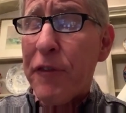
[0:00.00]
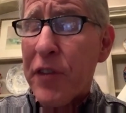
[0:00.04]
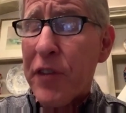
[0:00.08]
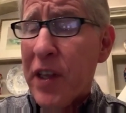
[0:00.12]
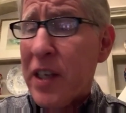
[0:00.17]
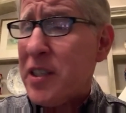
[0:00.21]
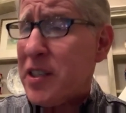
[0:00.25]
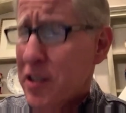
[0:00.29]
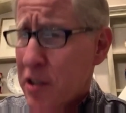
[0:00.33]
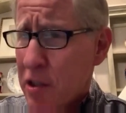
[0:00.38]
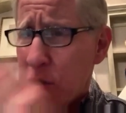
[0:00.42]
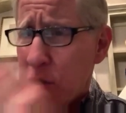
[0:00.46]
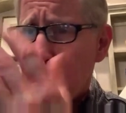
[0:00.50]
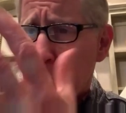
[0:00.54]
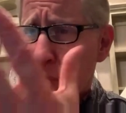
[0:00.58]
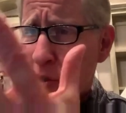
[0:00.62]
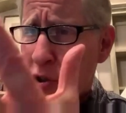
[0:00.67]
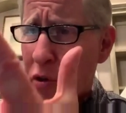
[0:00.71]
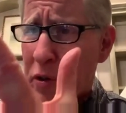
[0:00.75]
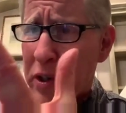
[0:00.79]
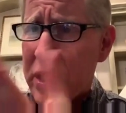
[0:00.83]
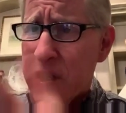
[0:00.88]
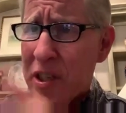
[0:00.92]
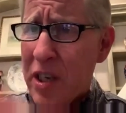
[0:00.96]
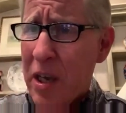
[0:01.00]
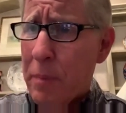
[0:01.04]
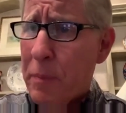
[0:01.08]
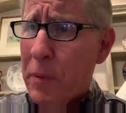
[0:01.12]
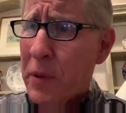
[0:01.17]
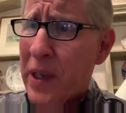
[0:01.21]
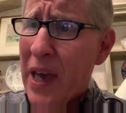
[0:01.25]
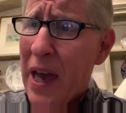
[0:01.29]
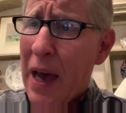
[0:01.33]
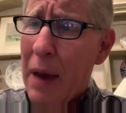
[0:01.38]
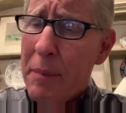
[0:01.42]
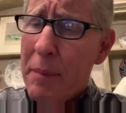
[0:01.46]
let's use your example,
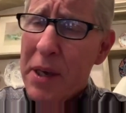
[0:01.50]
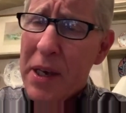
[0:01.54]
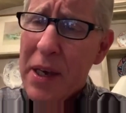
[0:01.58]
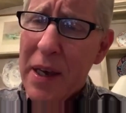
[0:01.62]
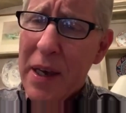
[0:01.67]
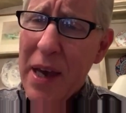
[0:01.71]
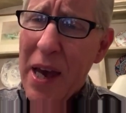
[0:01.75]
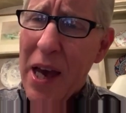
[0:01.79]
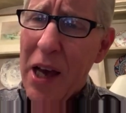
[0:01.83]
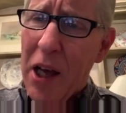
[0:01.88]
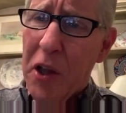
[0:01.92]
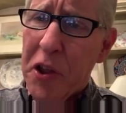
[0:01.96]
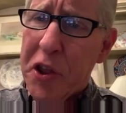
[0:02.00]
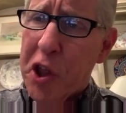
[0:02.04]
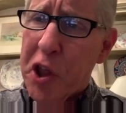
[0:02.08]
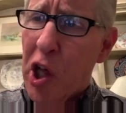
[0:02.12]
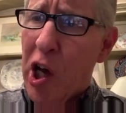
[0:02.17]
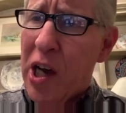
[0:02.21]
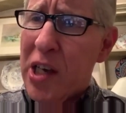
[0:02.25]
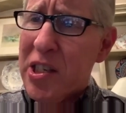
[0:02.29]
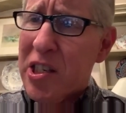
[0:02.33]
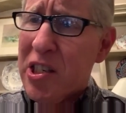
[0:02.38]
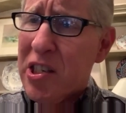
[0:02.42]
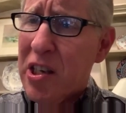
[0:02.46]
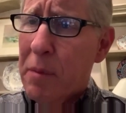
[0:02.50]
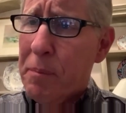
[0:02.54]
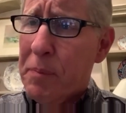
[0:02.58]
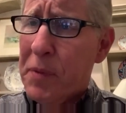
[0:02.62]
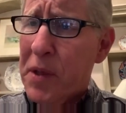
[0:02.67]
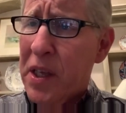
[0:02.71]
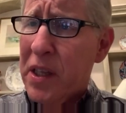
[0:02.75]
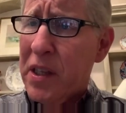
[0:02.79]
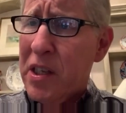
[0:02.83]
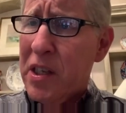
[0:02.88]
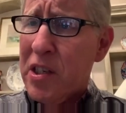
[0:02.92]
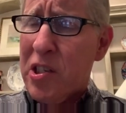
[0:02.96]
Gabby, health law is
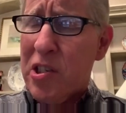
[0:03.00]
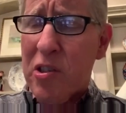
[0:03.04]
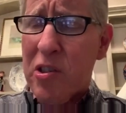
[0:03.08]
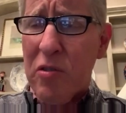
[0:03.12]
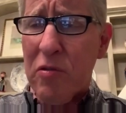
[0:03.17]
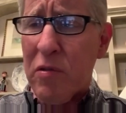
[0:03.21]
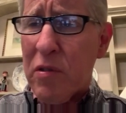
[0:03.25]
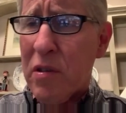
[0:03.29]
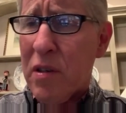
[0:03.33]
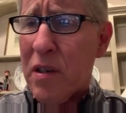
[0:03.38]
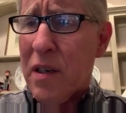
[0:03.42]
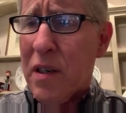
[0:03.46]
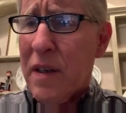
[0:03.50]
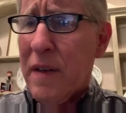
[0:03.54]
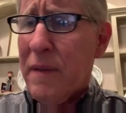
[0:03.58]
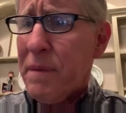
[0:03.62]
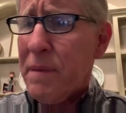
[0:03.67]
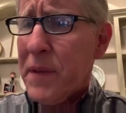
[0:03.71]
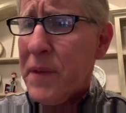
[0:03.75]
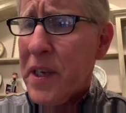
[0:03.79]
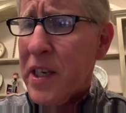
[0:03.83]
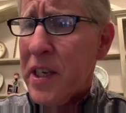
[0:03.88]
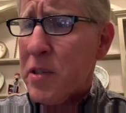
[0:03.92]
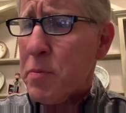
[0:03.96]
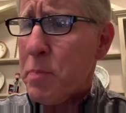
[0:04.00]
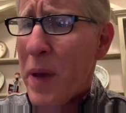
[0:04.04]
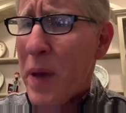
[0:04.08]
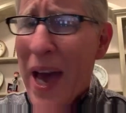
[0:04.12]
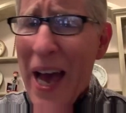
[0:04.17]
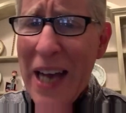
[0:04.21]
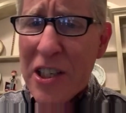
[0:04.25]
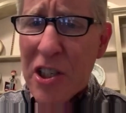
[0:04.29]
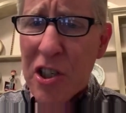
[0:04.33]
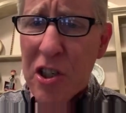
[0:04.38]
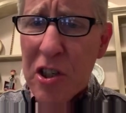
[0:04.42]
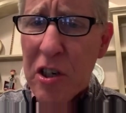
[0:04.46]
something the student is
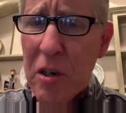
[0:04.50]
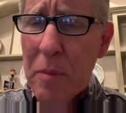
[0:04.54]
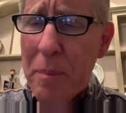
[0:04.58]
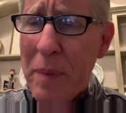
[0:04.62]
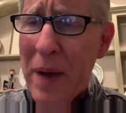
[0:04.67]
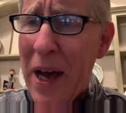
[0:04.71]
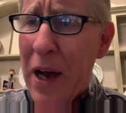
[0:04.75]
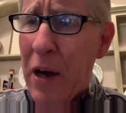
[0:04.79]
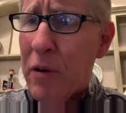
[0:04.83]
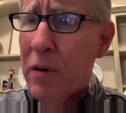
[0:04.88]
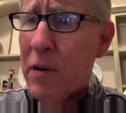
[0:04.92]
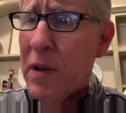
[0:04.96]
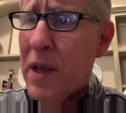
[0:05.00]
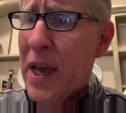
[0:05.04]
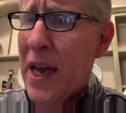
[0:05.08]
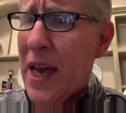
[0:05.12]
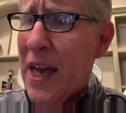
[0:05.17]
passionate about,